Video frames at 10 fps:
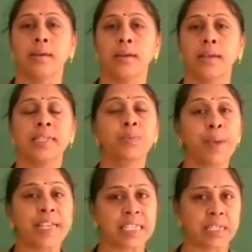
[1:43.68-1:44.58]
is
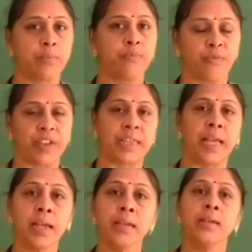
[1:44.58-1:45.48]
mixed up with
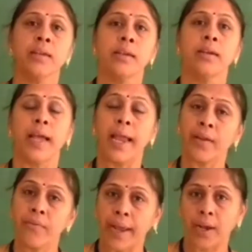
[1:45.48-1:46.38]
the
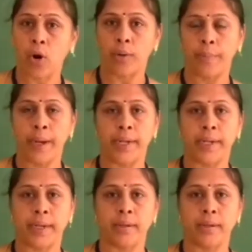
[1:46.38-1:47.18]
environment